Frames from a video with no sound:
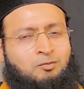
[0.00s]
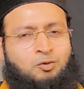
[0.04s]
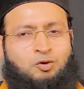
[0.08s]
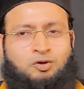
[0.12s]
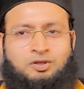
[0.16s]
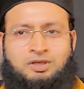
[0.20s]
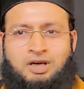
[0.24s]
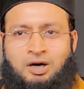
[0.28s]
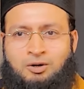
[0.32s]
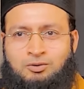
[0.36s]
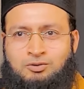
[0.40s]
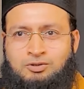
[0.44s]

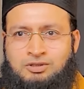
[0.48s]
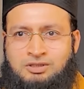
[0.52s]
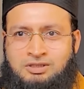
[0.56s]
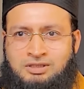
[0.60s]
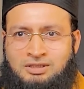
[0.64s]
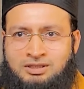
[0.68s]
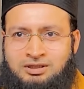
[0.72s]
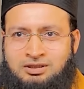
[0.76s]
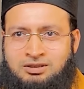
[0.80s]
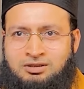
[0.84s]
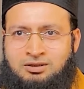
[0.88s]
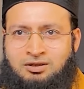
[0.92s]
Put
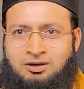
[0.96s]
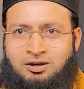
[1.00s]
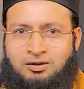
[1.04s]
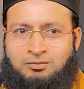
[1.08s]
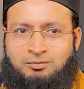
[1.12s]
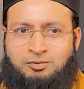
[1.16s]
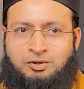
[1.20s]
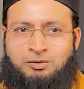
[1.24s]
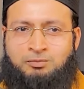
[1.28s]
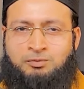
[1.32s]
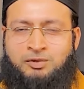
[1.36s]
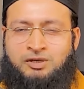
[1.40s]
doubts
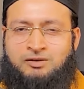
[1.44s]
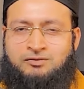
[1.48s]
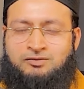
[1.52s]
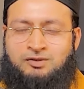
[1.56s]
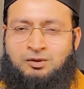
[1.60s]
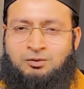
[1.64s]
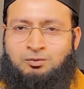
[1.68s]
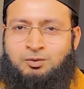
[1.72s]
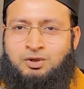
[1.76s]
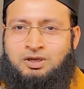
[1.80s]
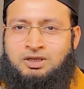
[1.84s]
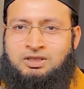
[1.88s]
on people. If
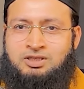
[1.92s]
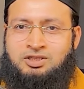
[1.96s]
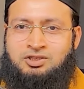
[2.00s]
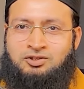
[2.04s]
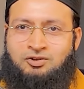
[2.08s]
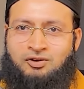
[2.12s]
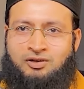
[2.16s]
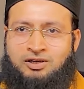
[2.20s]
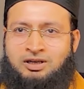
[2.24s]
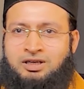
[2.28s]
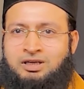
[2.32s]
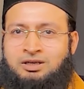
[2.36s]
someone is
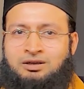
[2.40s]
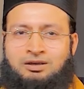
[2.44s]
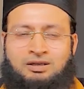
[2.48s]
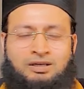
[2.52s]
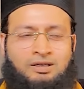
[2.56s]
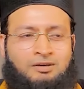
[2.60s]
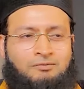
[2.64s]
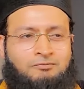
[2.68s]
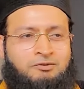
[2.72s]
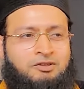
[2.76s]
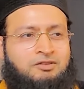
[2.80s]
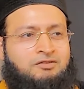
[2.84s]
struggling
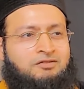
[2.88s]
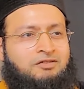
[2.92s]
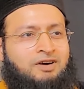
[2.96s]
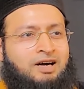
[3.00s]
with